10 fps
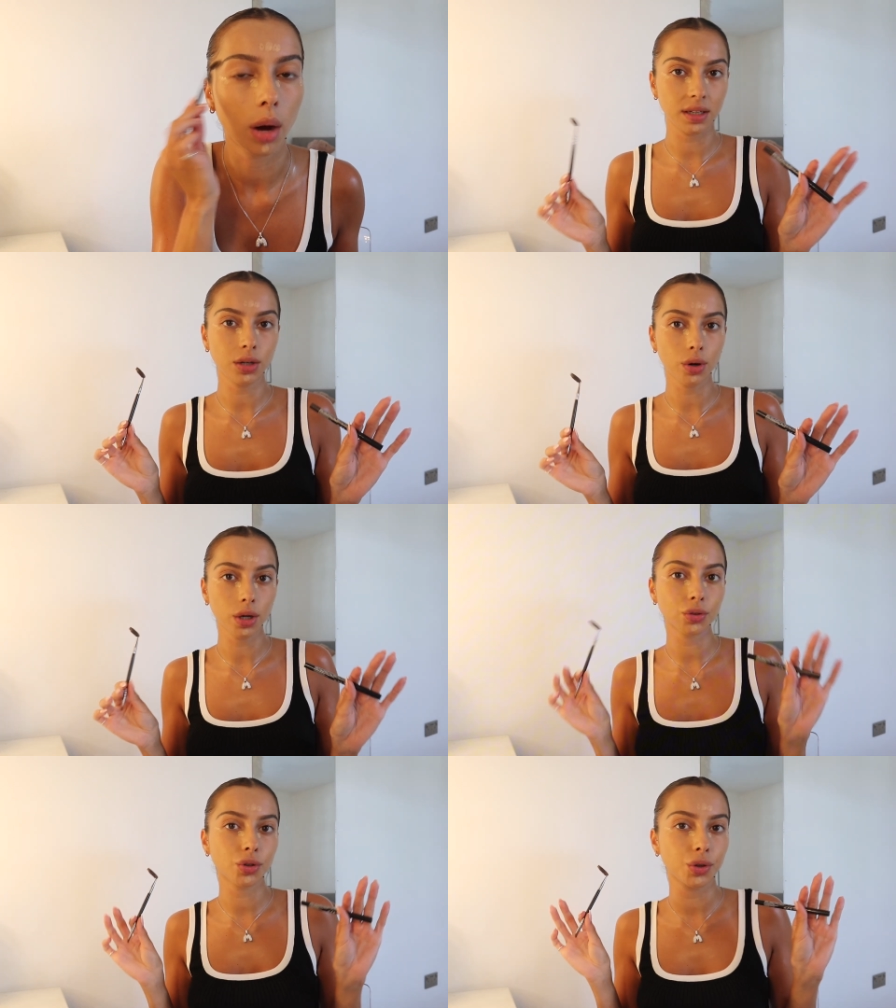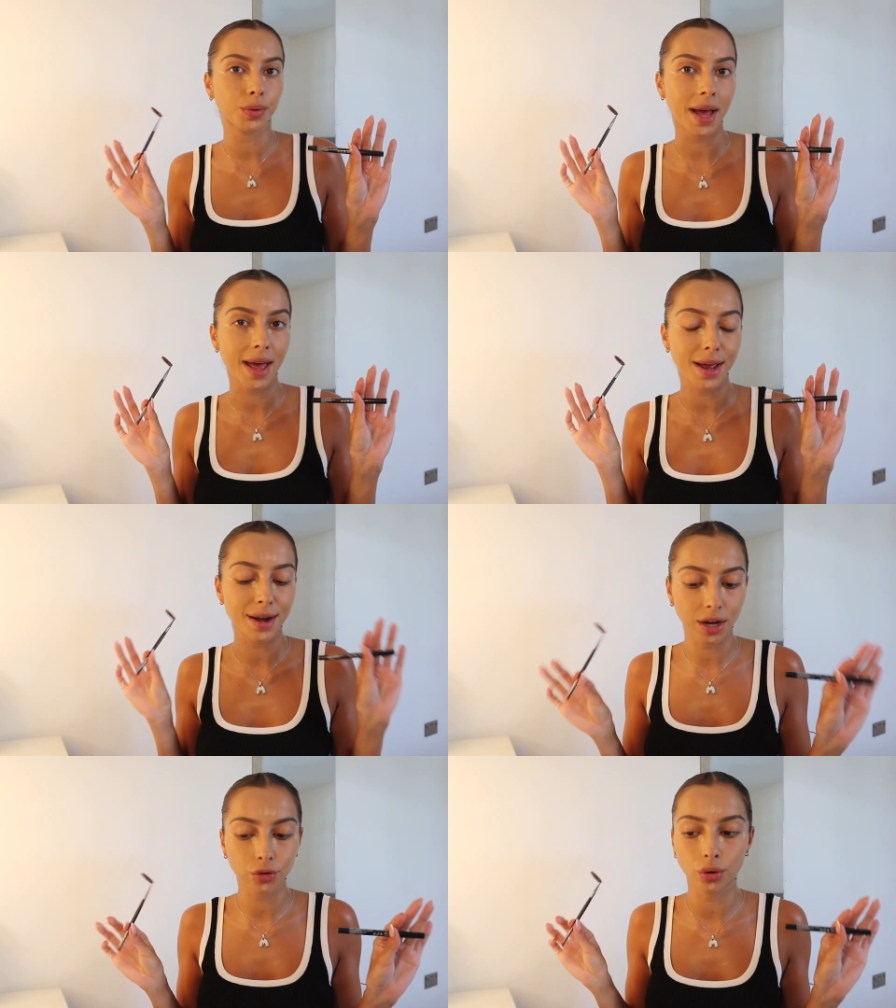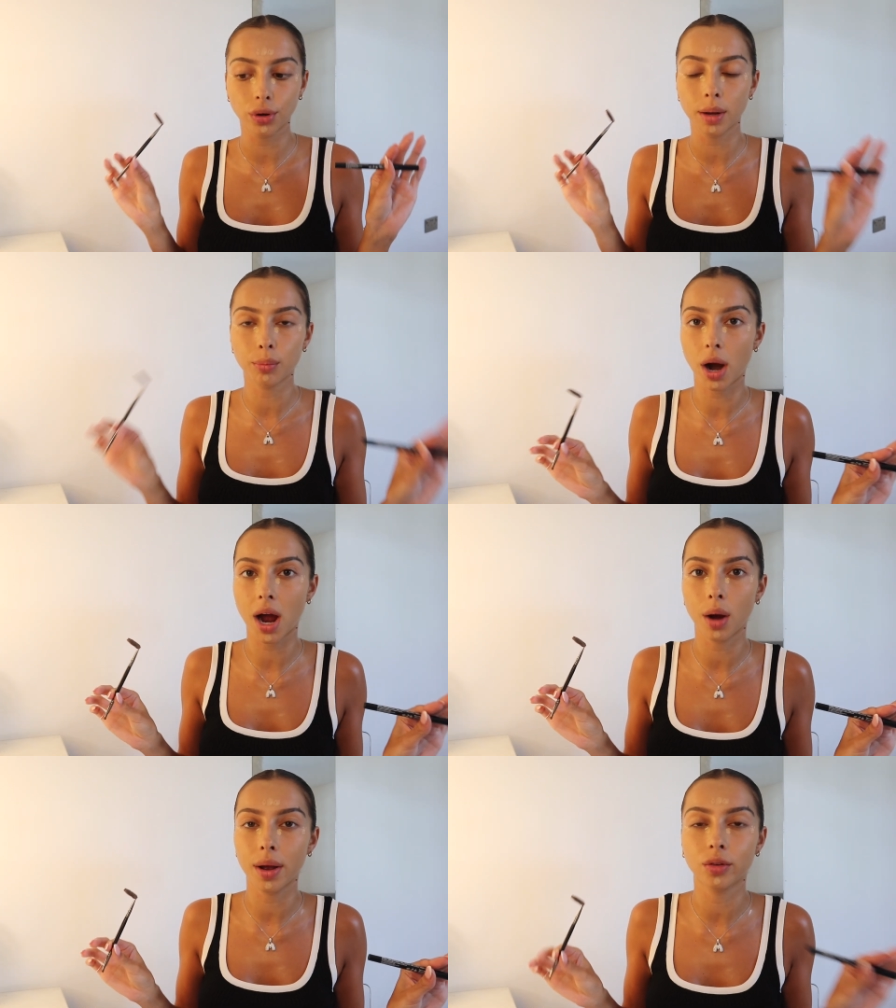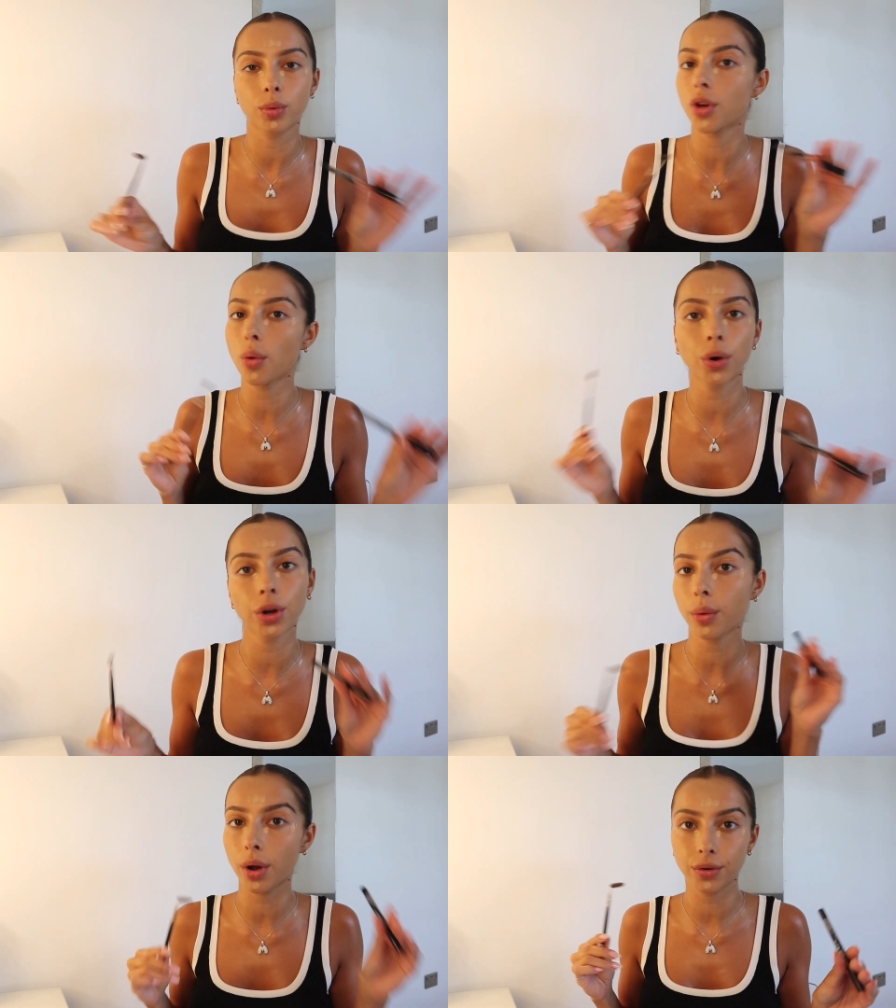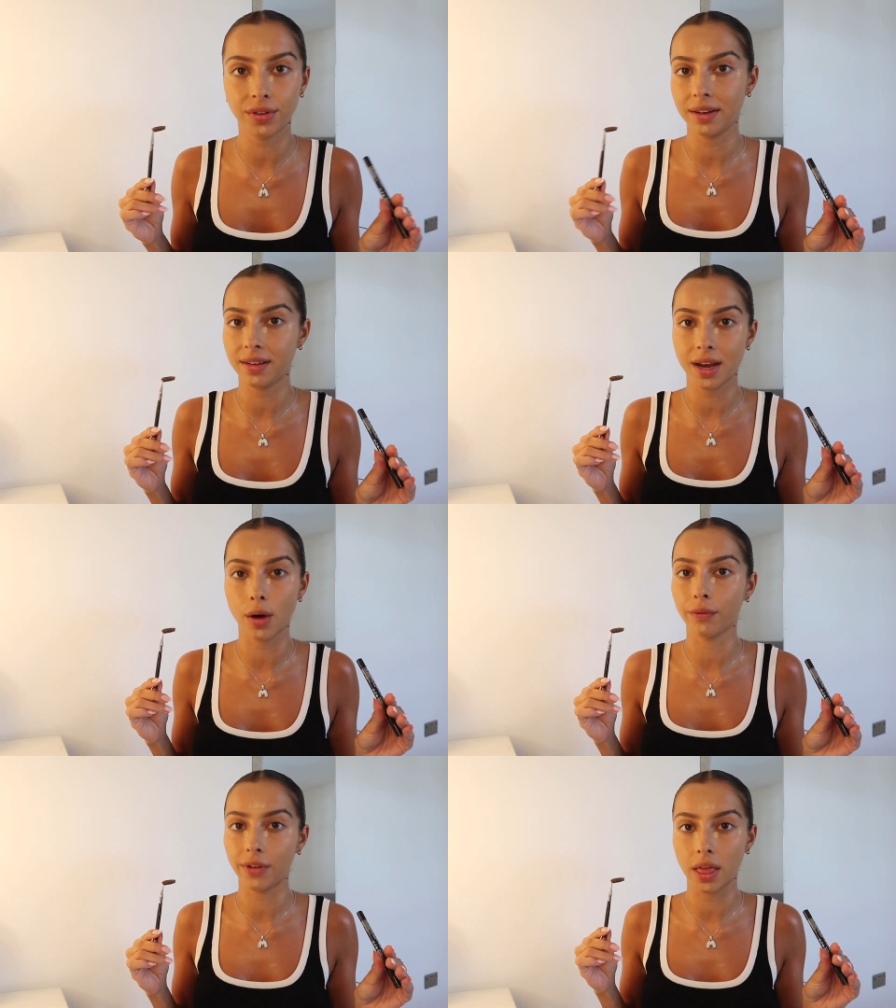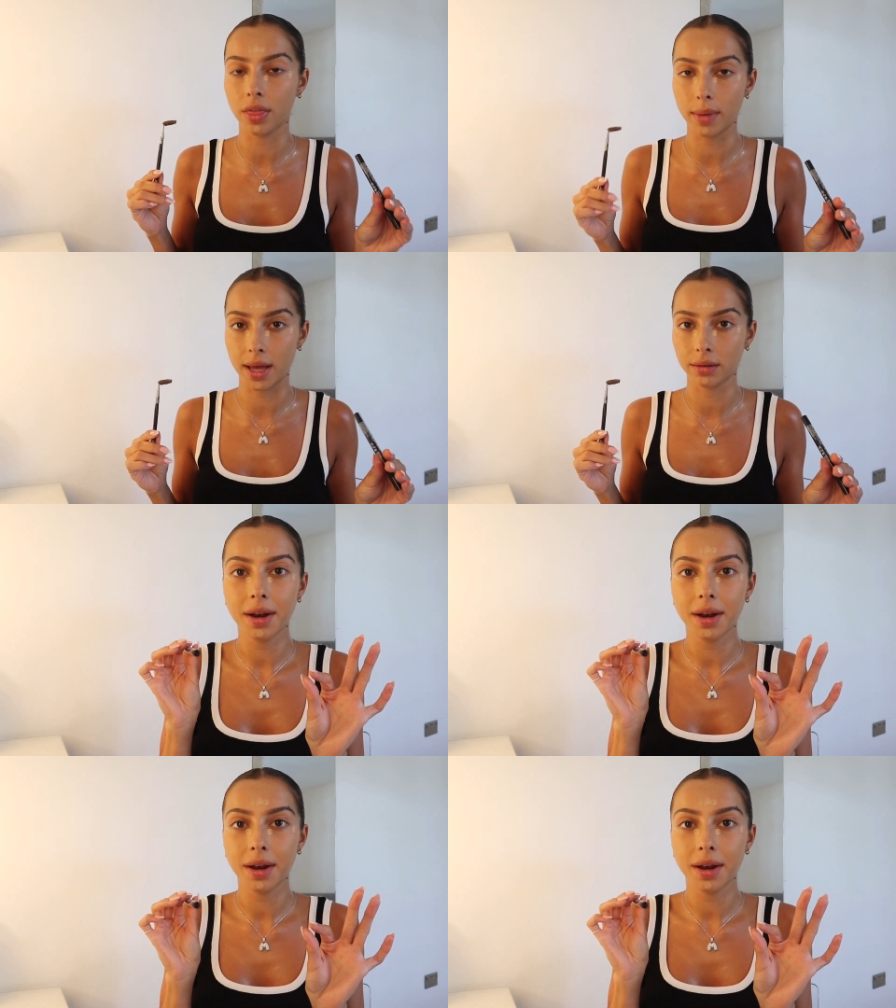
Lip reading: Secret to a natural looking brow is we don't want to go OTT on filling them in.